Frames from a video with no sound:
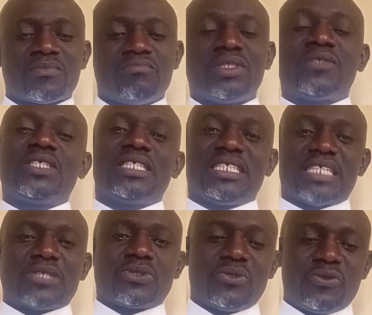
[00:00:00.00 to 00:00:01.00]
between
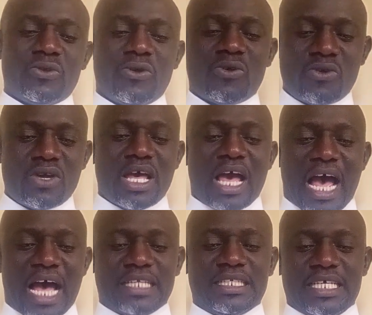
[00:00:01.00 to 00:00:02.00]
international law
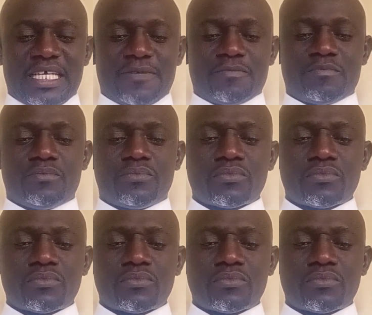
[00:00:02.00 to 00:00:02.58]
and the